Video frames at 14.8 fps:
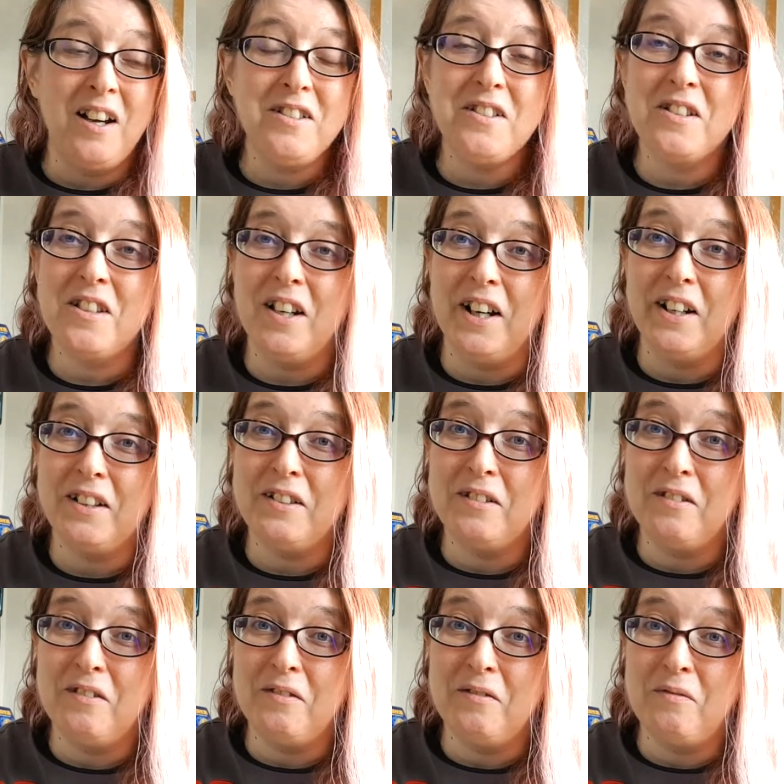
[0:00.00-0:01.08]
just like
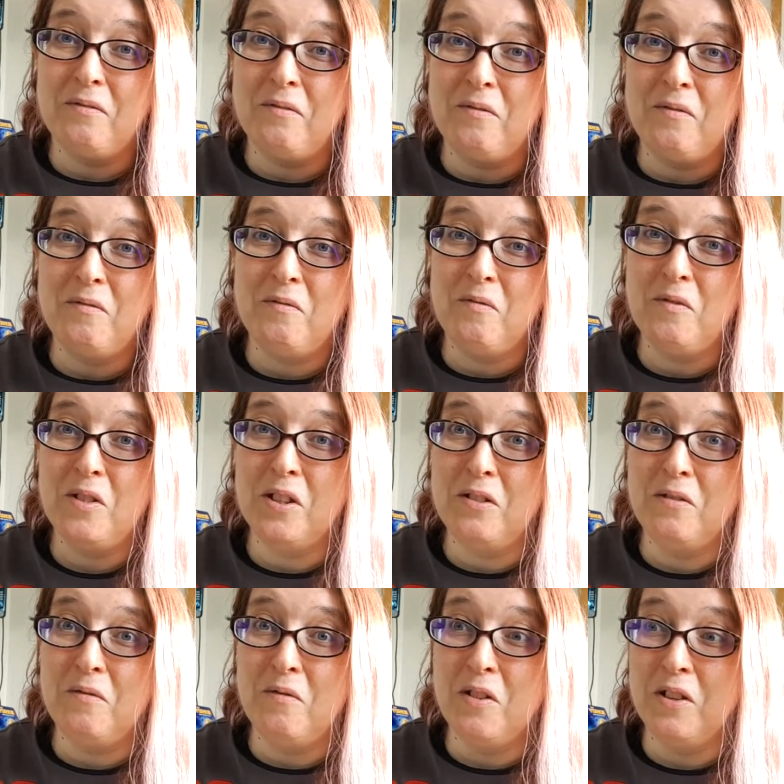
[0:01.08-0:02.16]
to
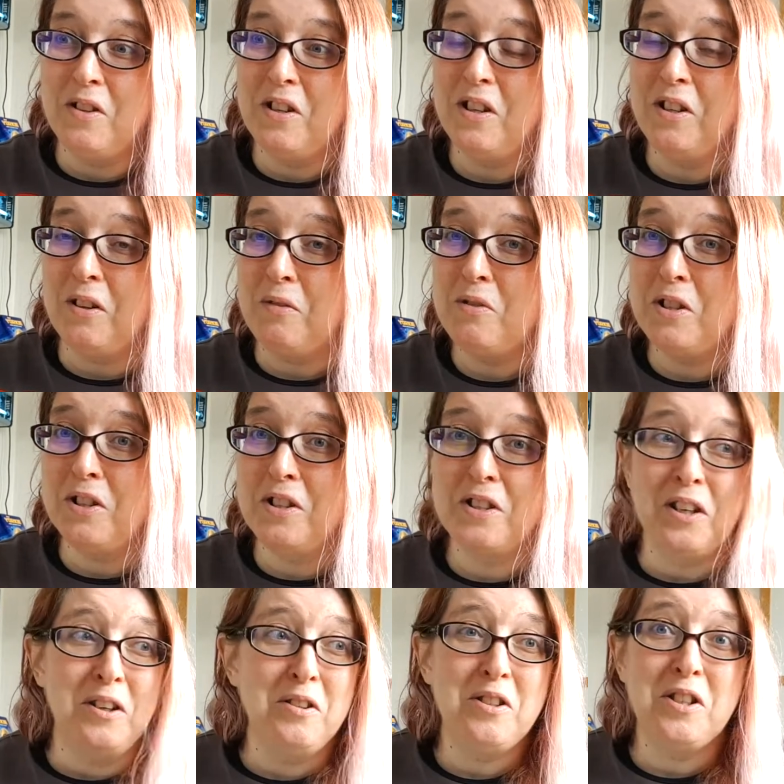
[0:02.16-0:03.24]
go
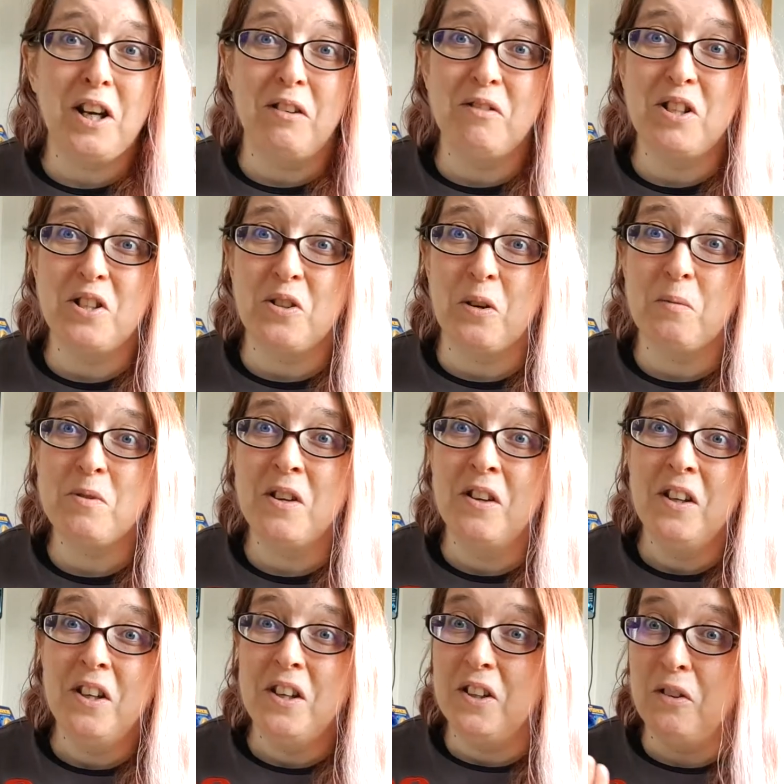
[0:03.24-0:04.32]
to charity shops
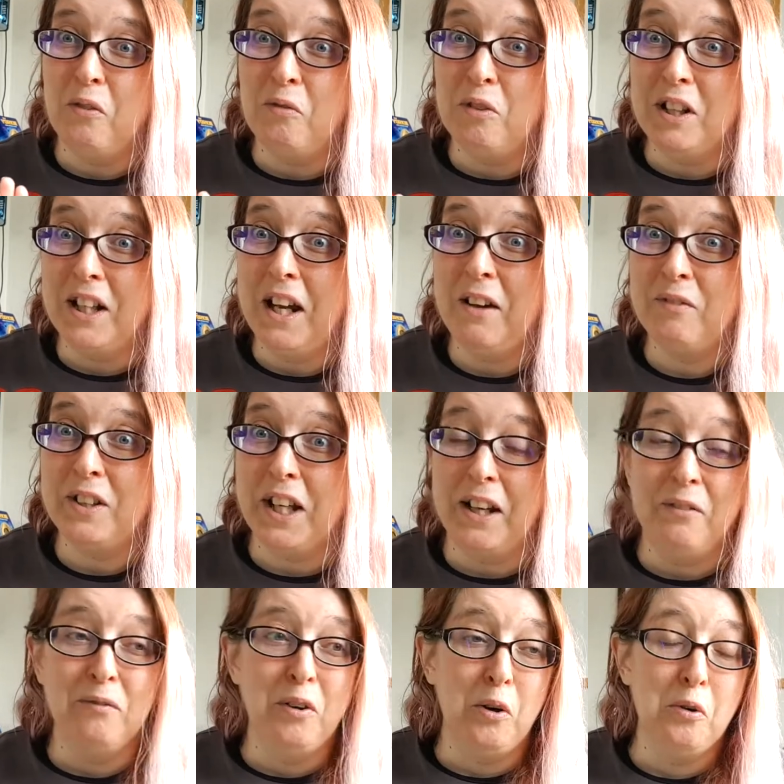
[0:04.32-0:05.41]
and not really have to get
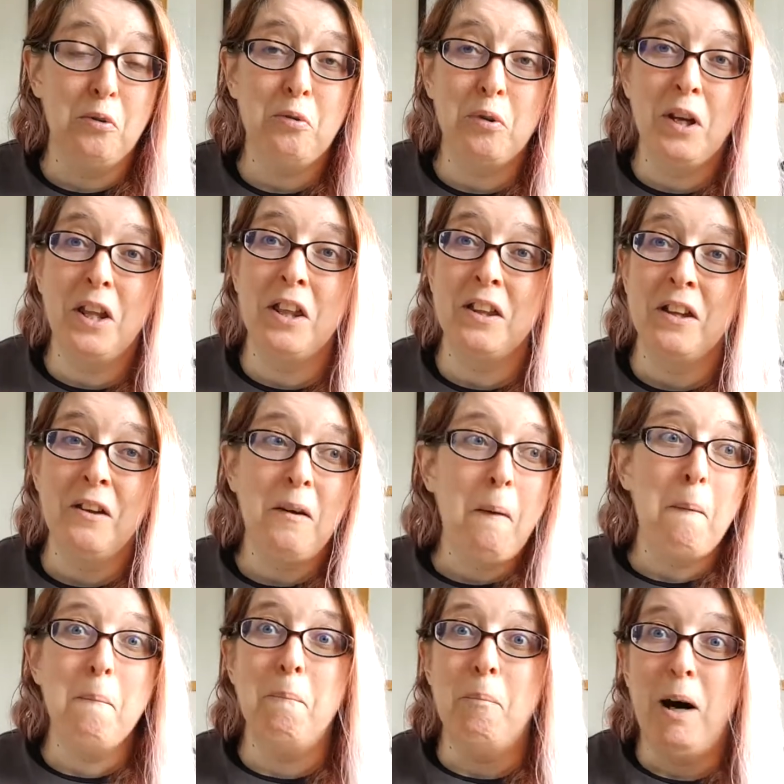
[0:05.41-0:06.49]
involved with
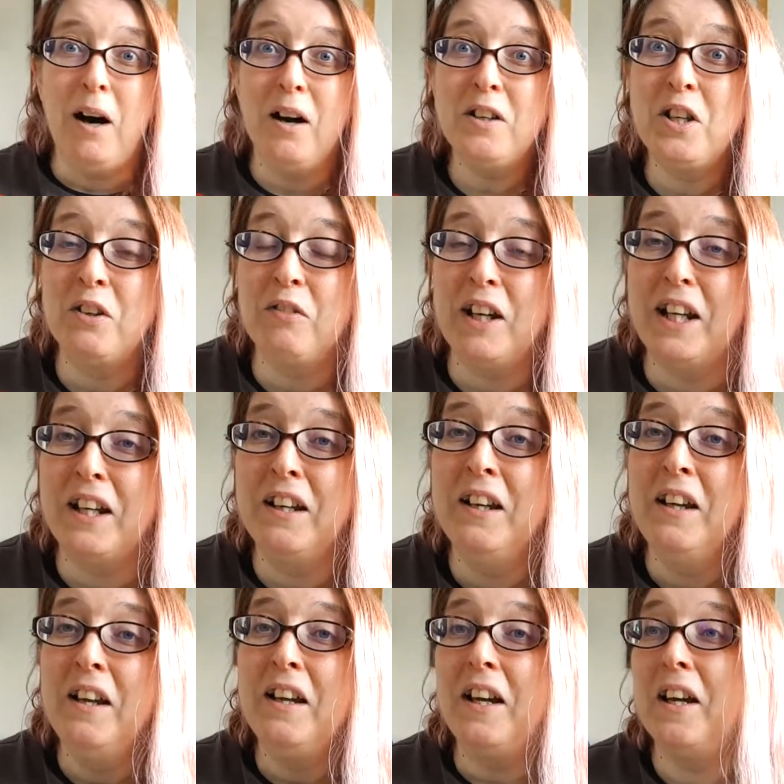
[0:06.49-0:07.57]
bartering
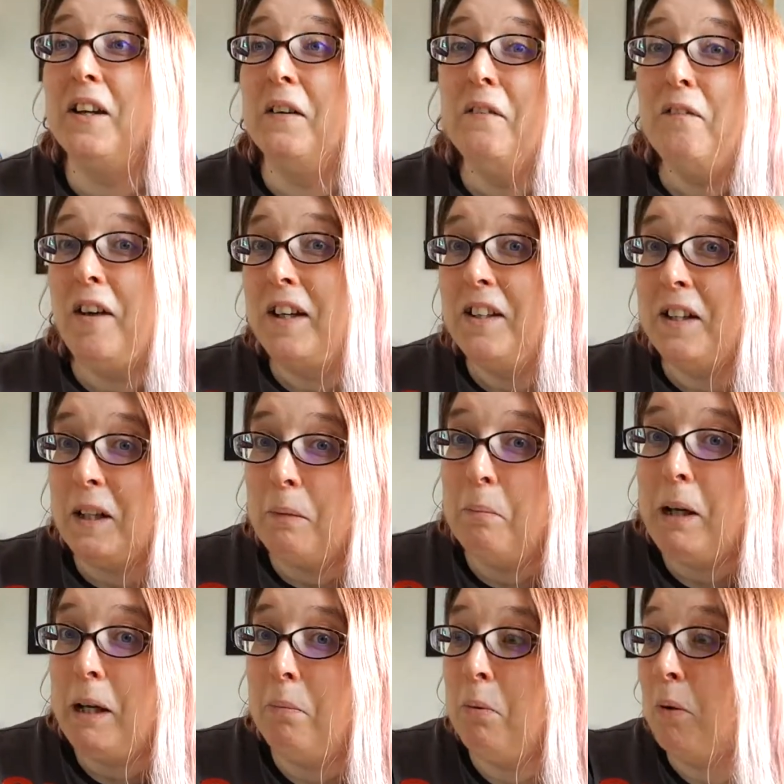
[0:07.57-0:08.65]
and offending
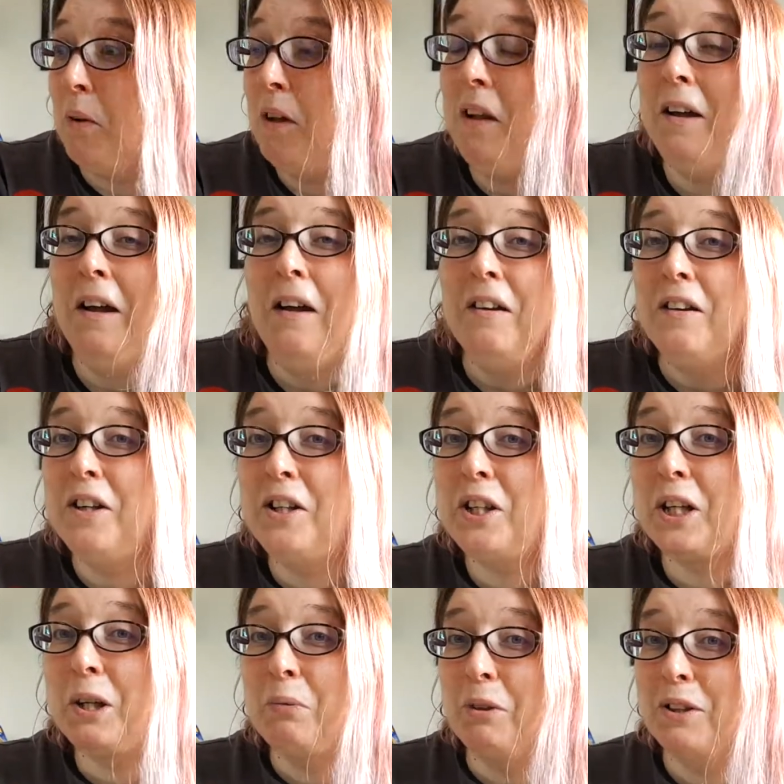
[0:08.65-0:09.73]
people. I
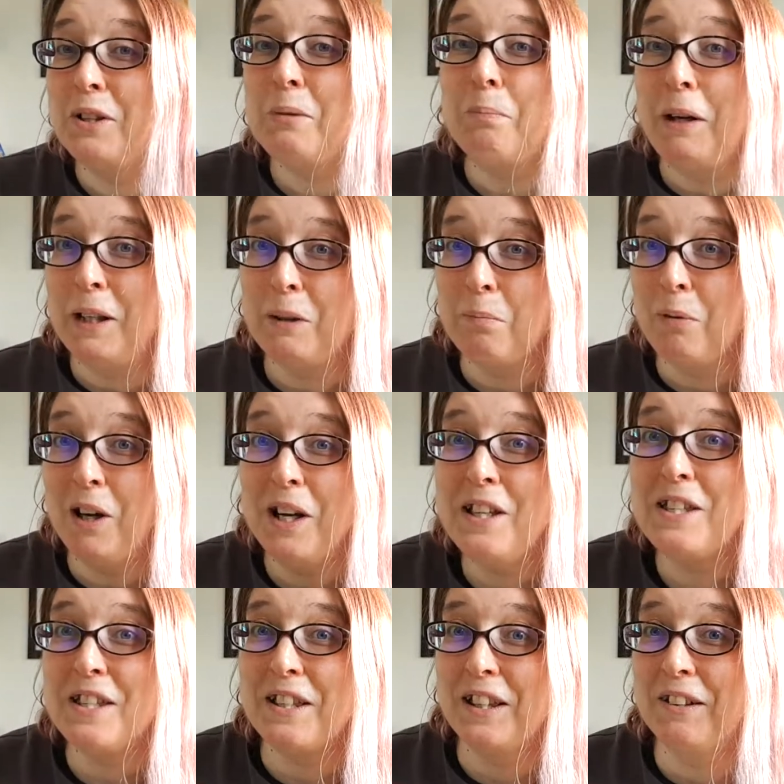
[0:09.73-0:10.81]
just want to pay the price
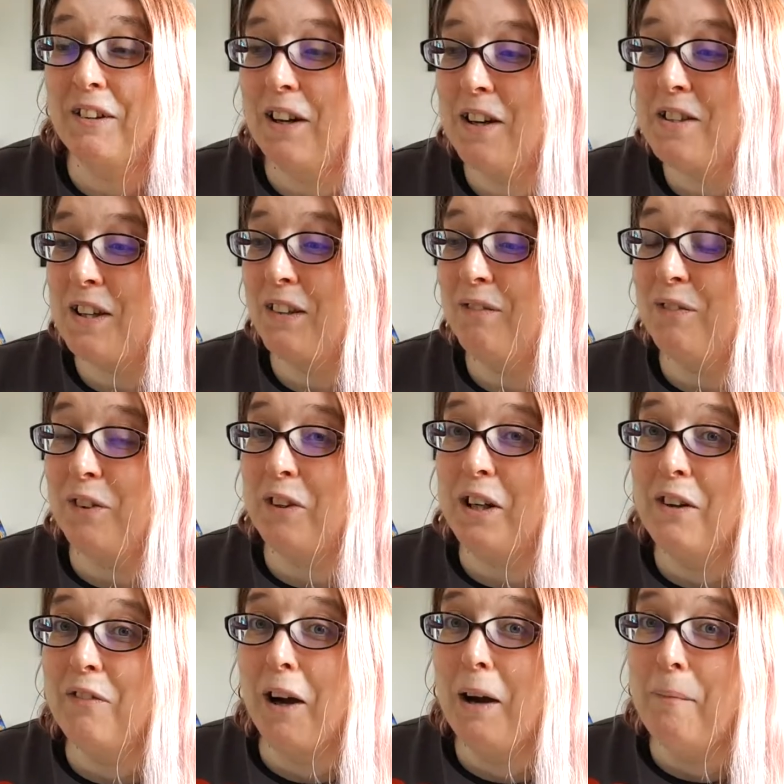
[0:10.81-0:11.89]
that they're asking for it
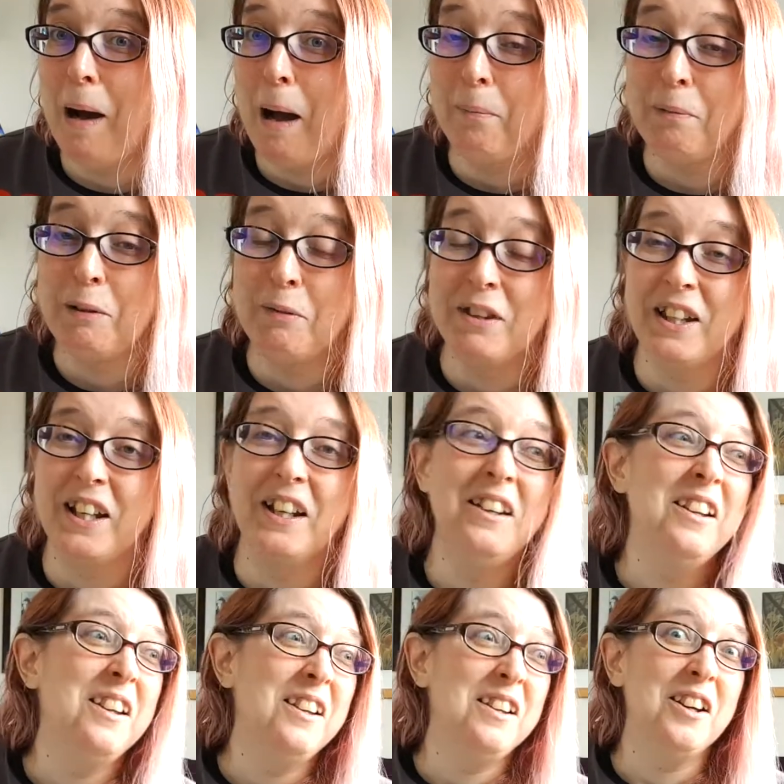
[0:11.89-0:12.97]
if I'm happy with it
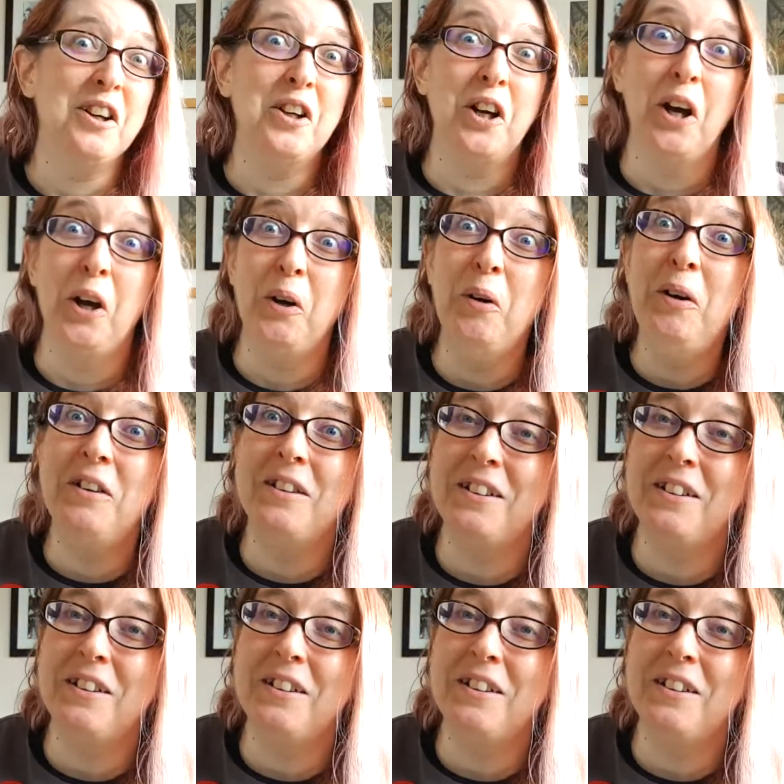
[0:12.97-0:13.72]
and go.